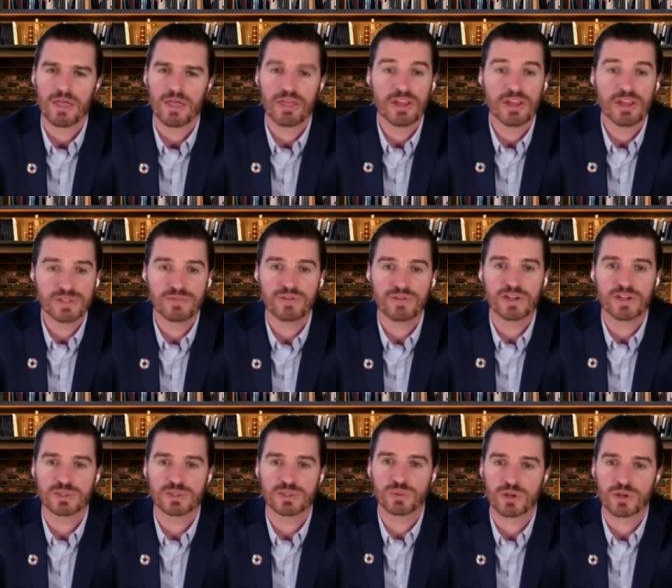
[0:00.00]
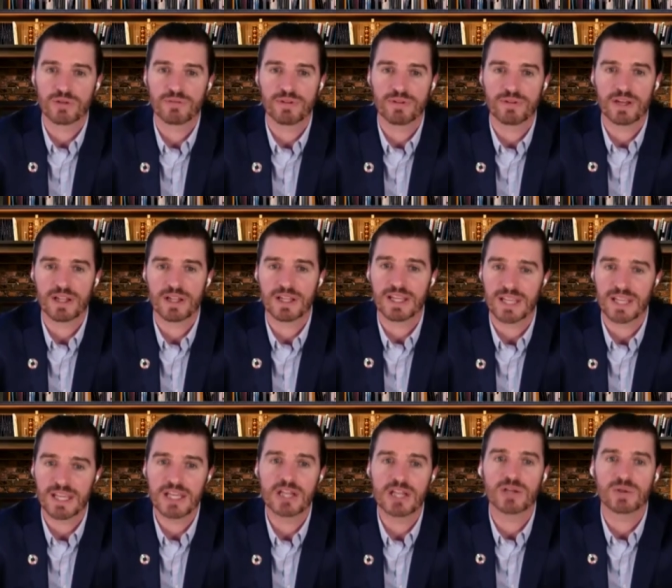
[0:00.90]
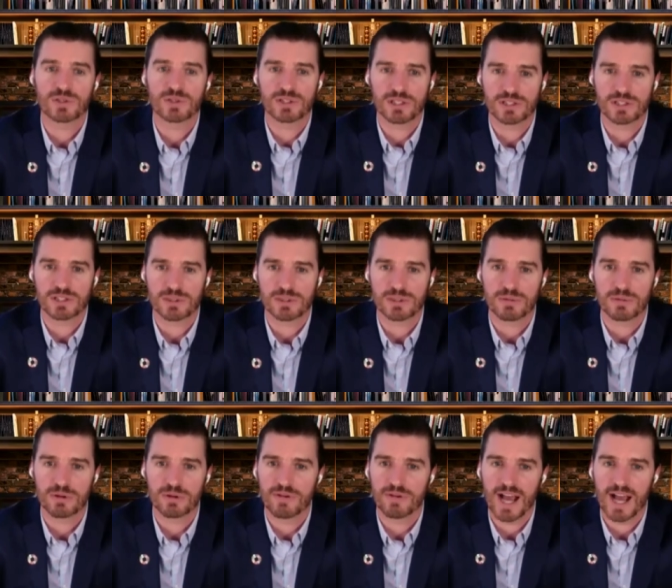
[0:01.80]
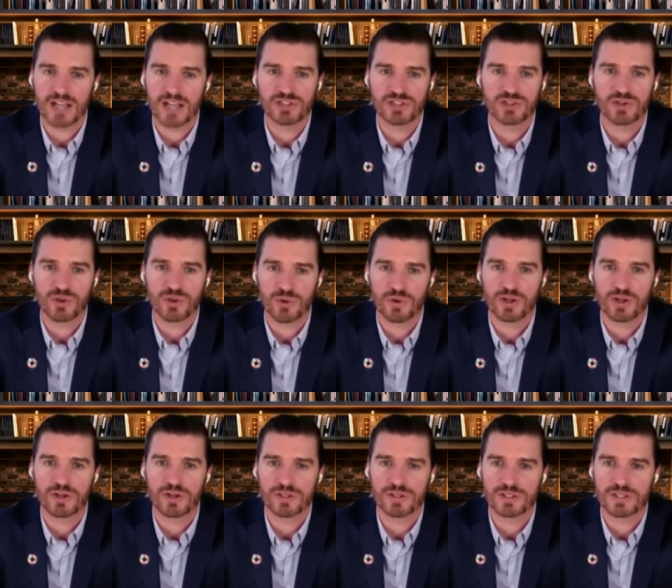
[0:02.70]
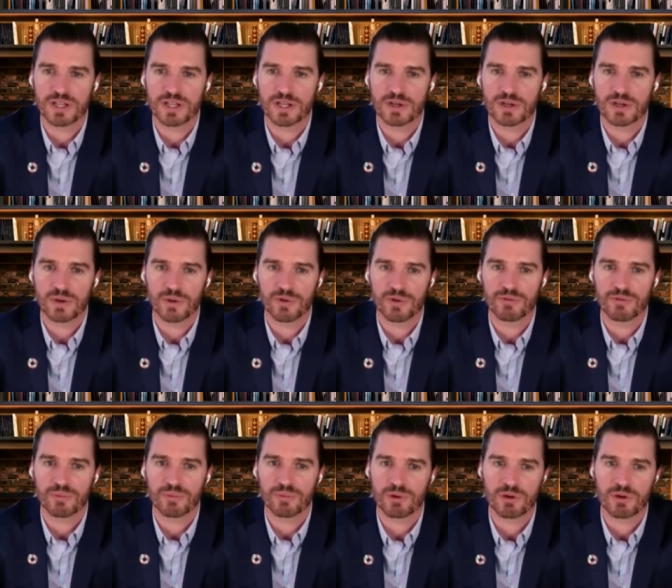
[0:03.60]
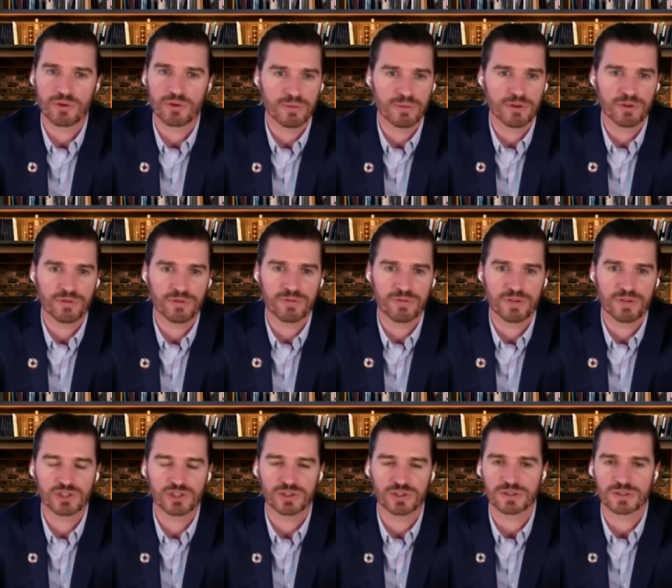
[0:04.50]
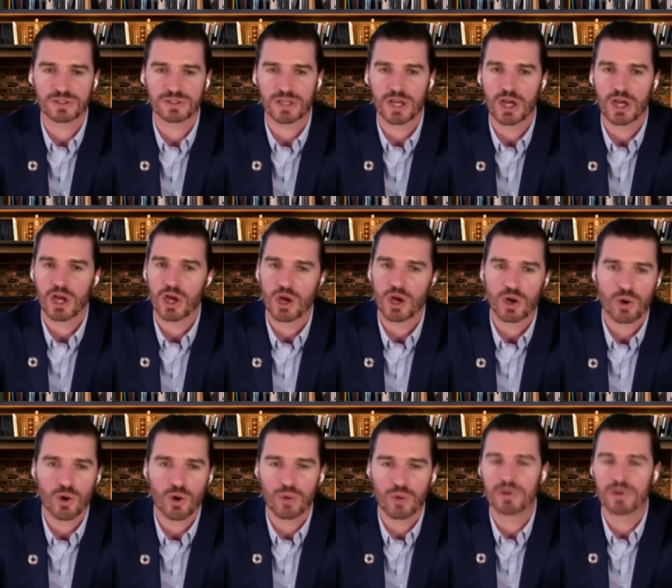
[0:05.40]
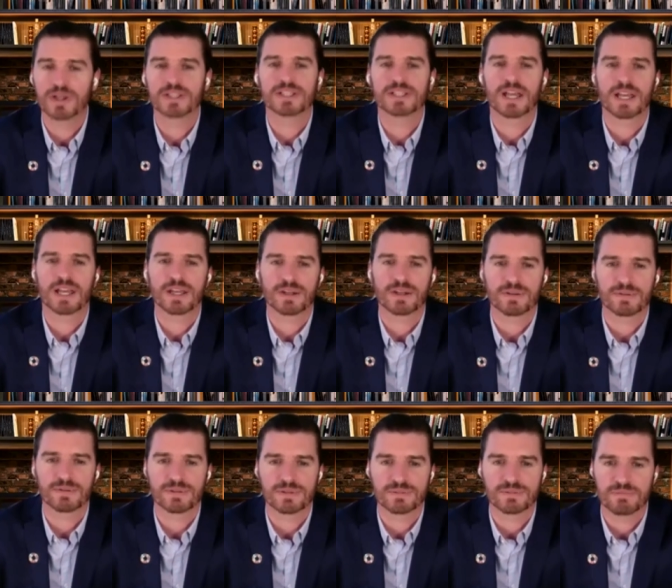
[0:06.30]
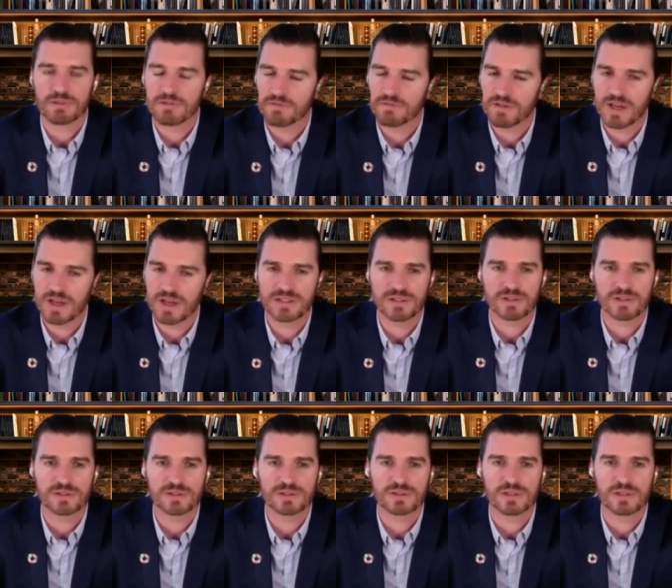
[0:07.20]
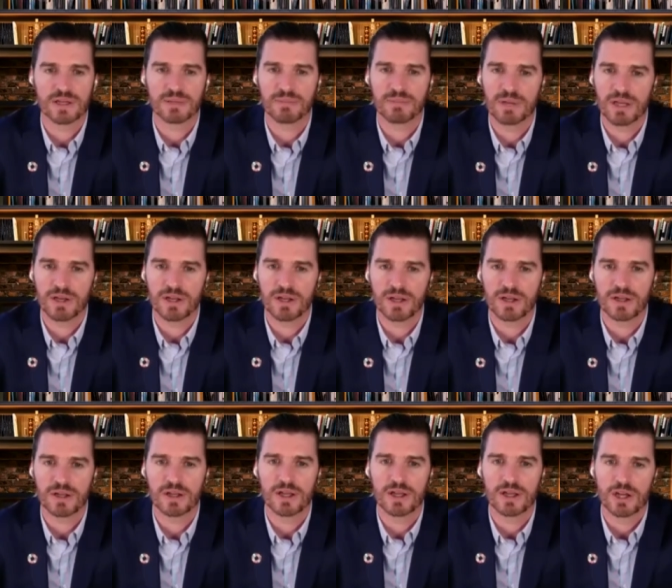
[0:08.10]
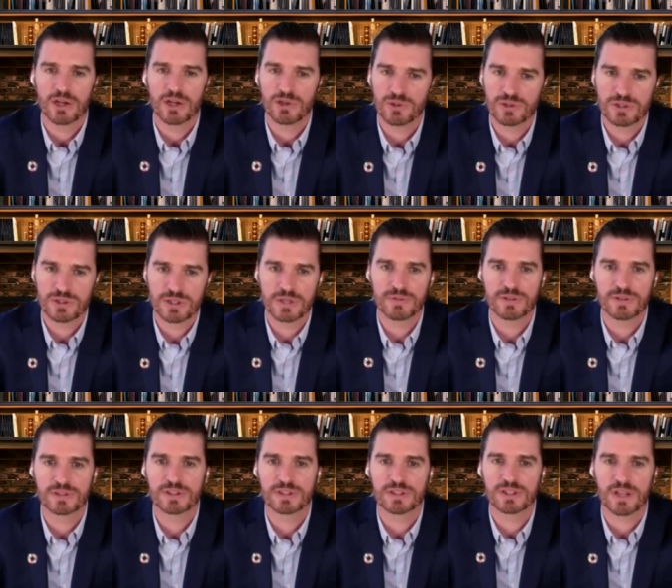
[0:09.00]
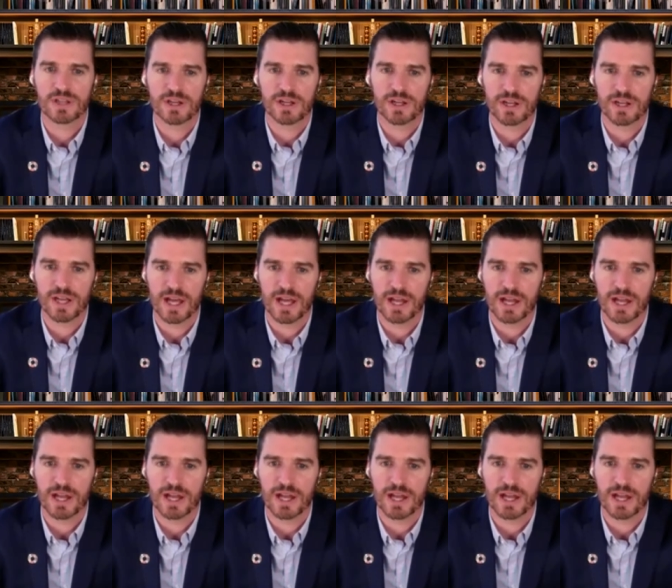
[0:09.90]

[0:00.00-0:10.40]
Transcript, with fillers: these events will convene the ecosystem of action oriented stakeholders from government officials, corporate executives, investors, and media to civil society